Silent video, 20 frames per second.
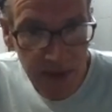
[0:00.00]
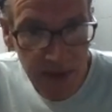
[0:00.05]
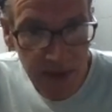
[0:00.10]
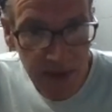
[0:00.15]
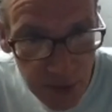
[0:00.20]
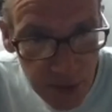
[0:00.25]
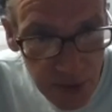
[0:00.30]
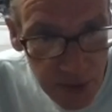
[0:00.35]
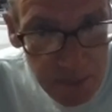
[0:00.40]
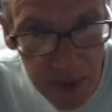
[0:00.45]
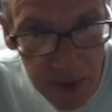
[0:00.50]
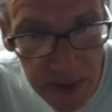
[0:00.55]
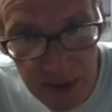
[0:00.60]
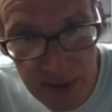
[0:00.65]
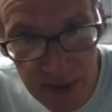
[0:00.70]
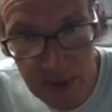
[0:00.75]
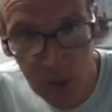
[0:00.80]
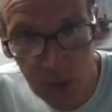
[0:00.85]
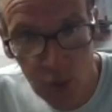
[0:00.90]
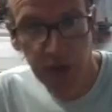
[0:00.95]
to speak
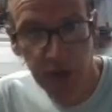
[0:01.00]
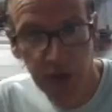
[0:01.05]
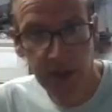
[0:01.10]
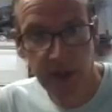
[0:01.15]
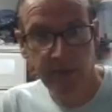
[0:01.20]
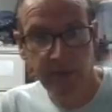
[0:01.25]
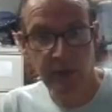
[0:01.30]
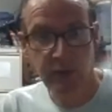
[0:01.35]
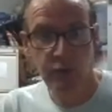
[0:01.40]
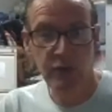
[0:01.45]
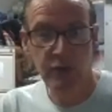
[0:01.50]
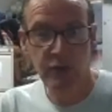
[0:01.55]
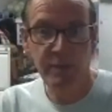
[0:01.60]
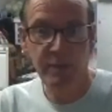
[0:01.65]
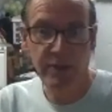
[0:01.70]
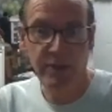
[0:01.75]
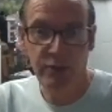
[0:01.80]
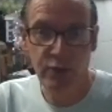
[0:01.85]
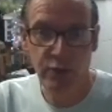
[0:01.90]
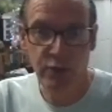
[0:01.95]
slowly. If I do
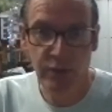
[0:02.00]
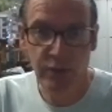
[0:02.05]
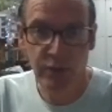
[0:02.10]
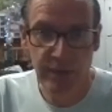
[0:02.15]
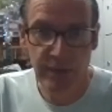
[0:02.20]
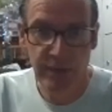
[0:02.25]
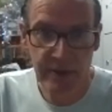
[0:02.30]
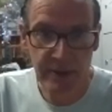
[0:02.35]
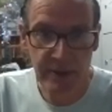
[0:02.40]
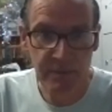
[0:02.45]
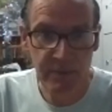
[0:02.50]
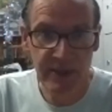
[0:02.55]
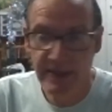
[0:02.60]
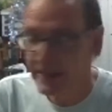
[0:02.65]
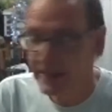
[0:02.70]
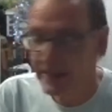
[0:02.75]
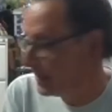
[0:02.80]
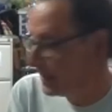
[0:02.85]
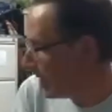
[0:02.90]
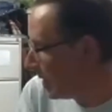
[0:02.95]
speak too fast, please
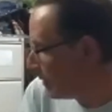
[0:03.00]
tell